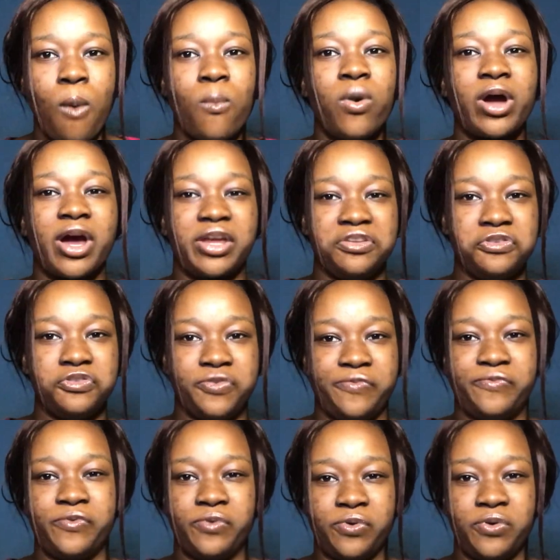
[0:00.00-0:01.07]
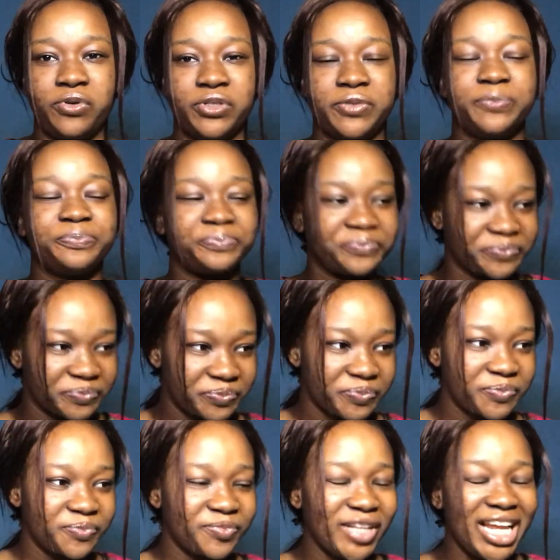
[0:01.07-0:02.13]
What can you do for God?
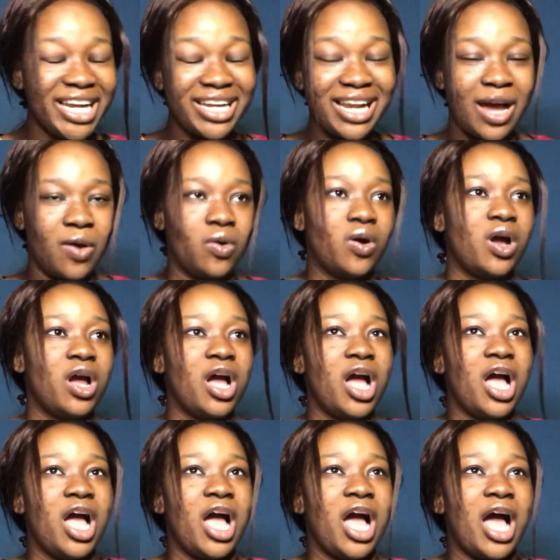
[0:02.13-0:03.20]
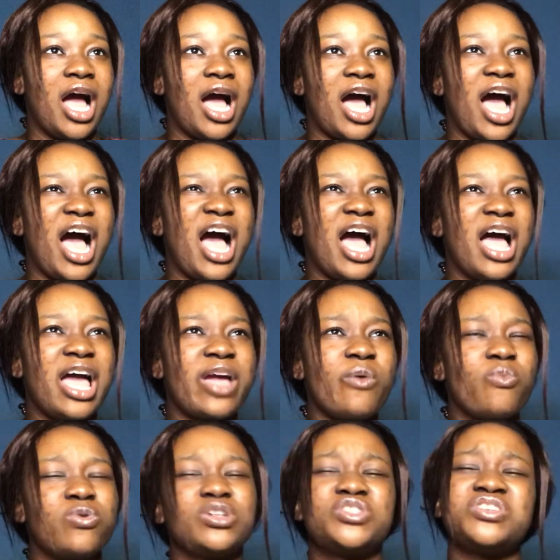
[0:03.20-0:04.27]
Now, I
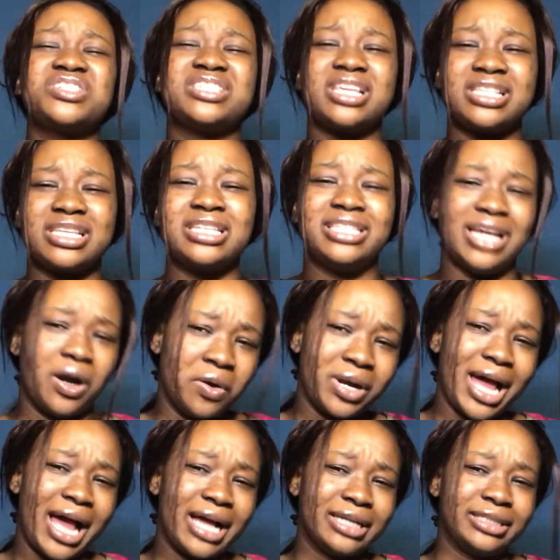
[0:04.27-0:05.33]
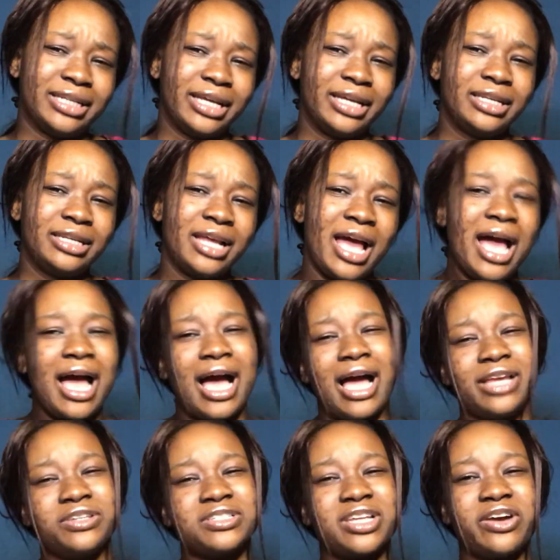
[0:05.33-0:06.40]
was just sitting down and then
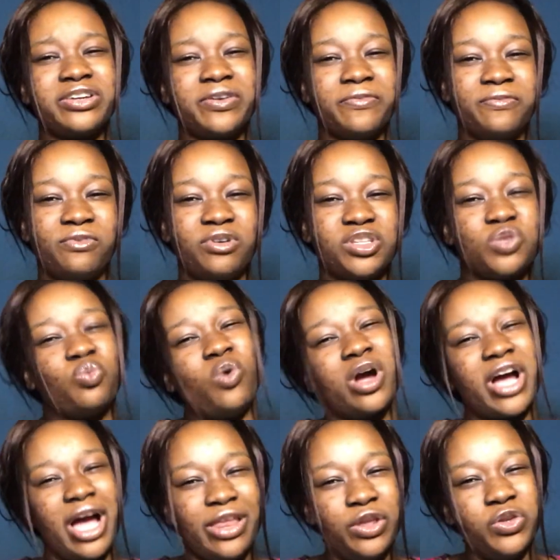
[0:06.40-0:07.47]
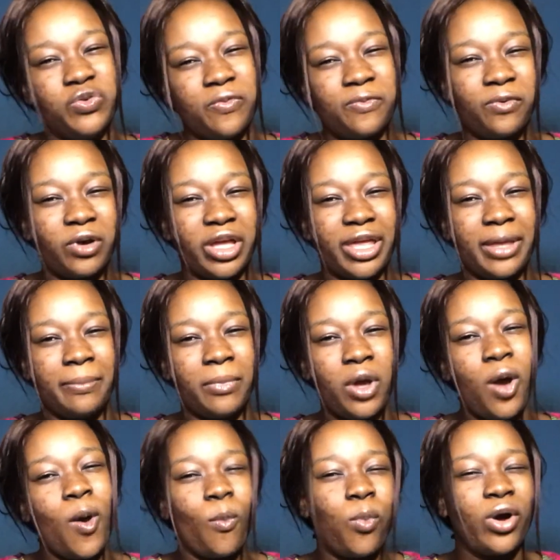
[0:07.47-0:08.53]
I just heard a voice, what can you do for him?
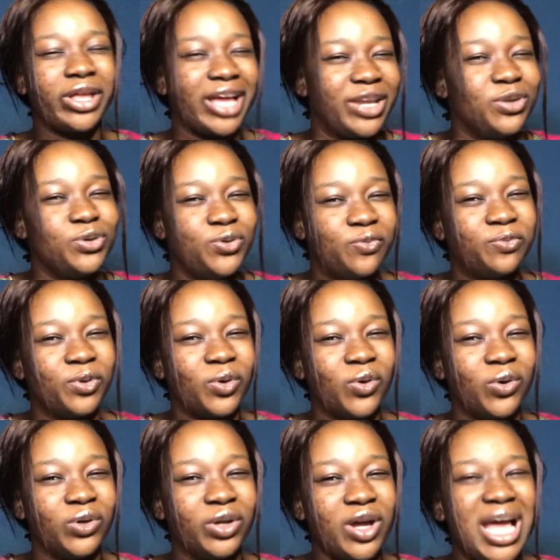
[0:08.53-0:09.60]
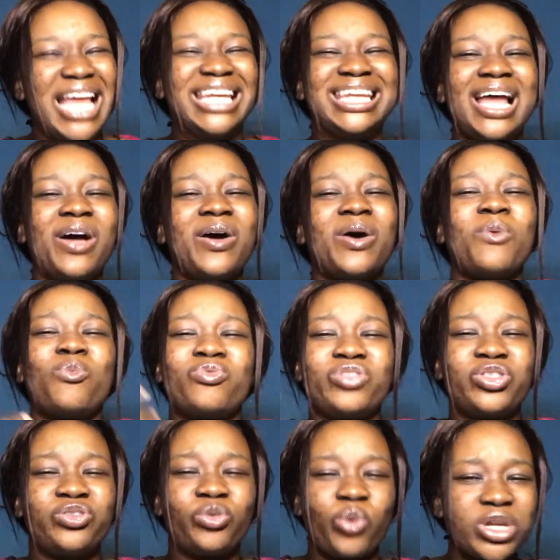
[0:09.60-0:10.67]
What can you do for God? Now,
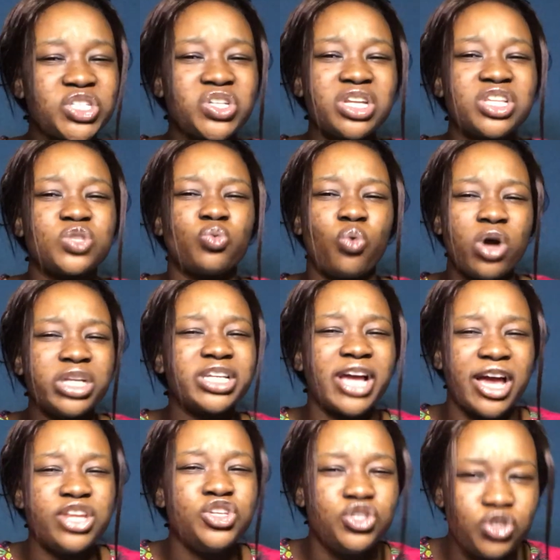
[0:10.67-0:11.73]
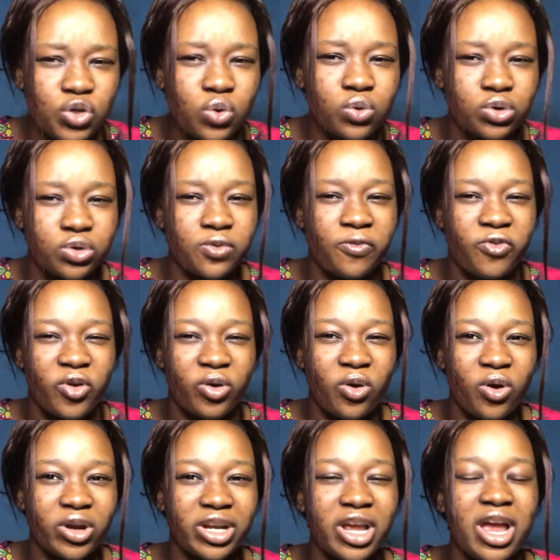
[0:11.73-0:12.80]
the question is, what can you do for
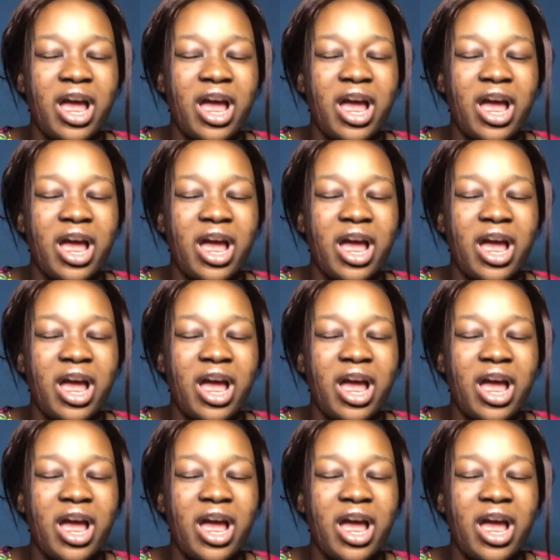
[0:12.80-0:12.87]
God?